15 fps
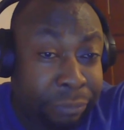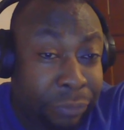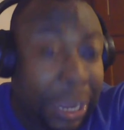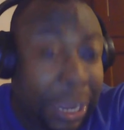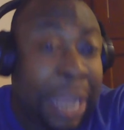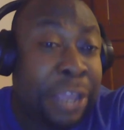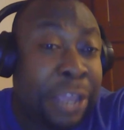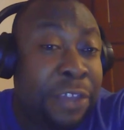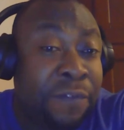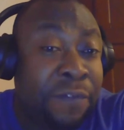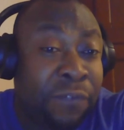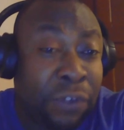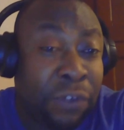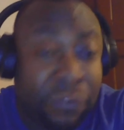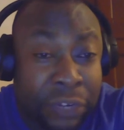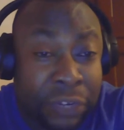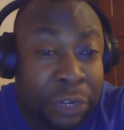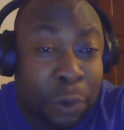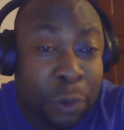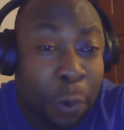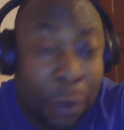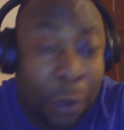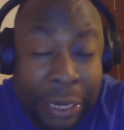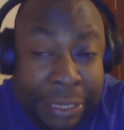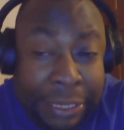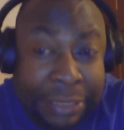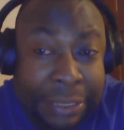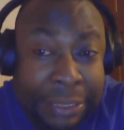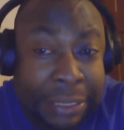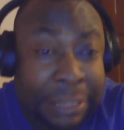Are you involved in
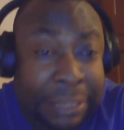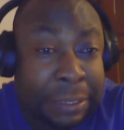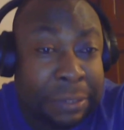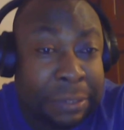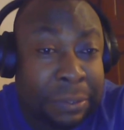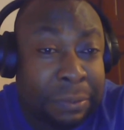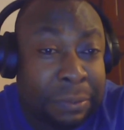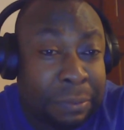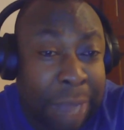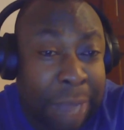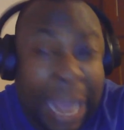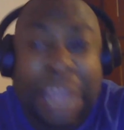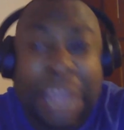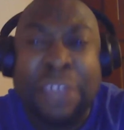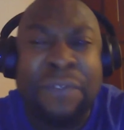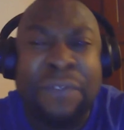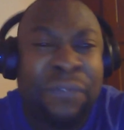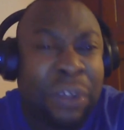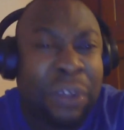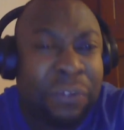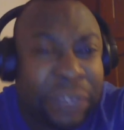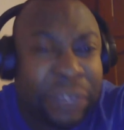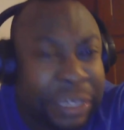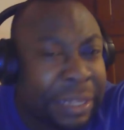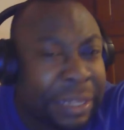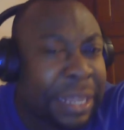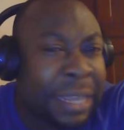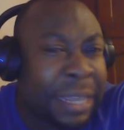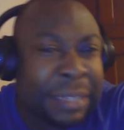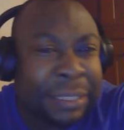quality? Are you involved in
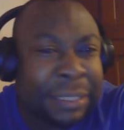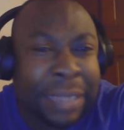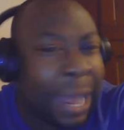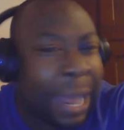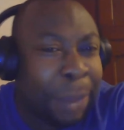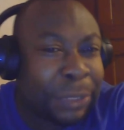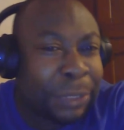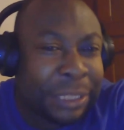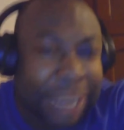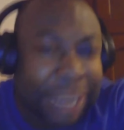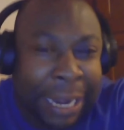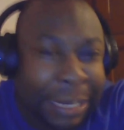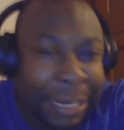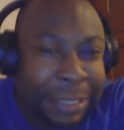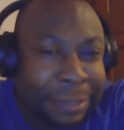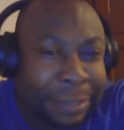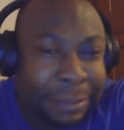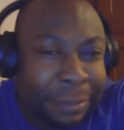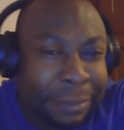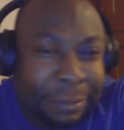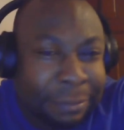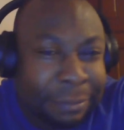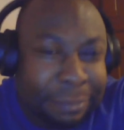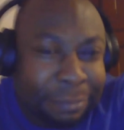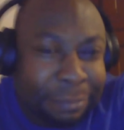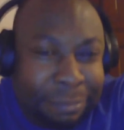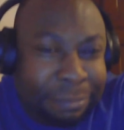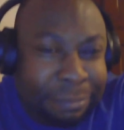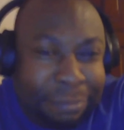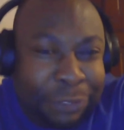things outside
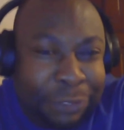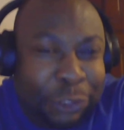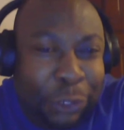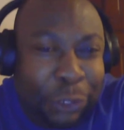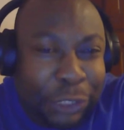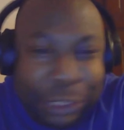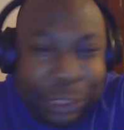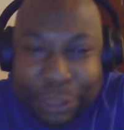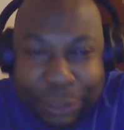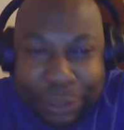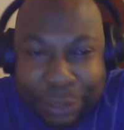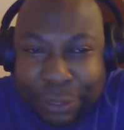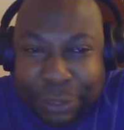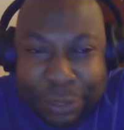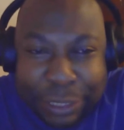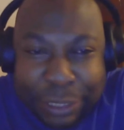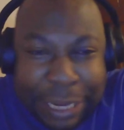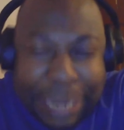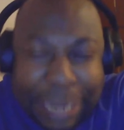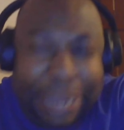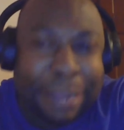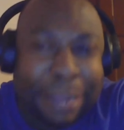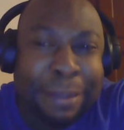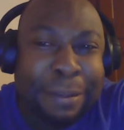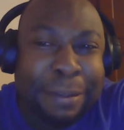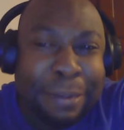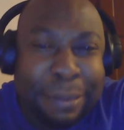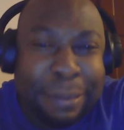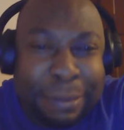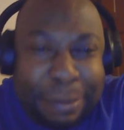just the
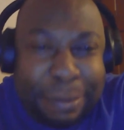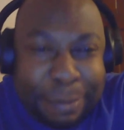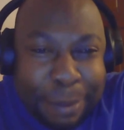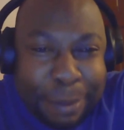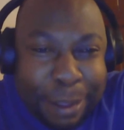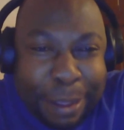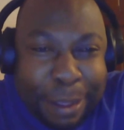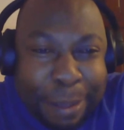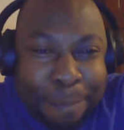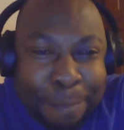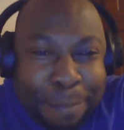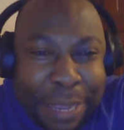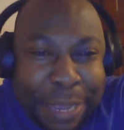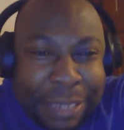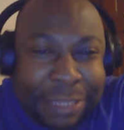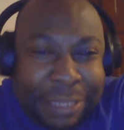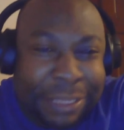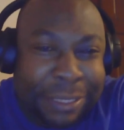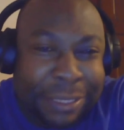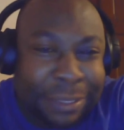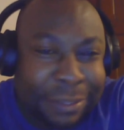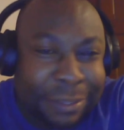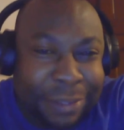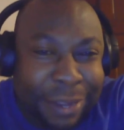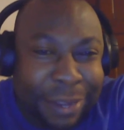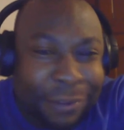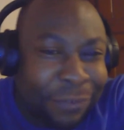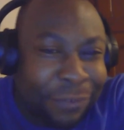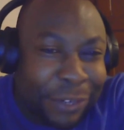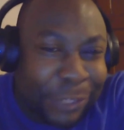mix
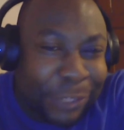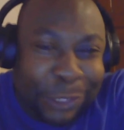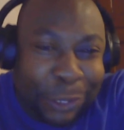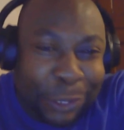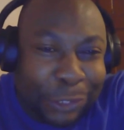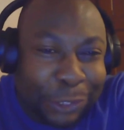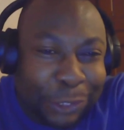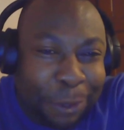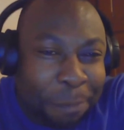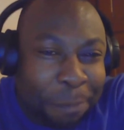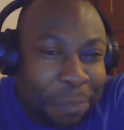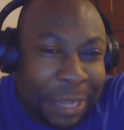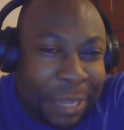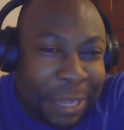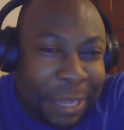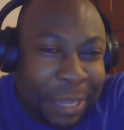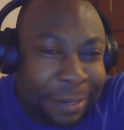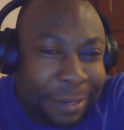result obtained?